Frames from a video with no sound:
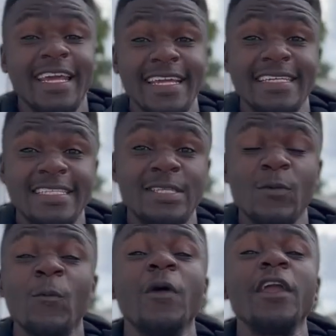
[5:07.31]
is,
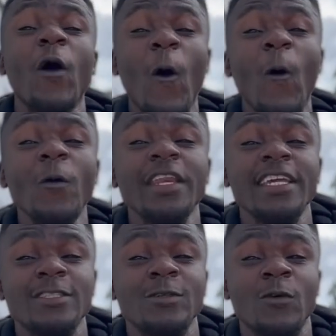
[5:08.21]
we all
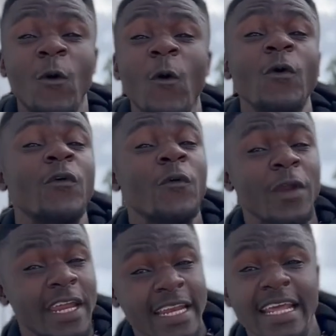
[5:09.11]
need to go
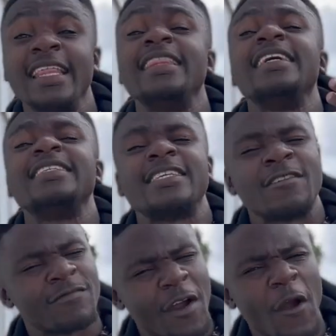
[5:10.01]
green in this
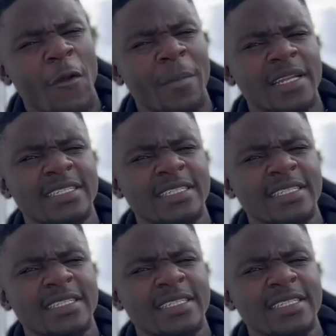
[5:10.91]
environment.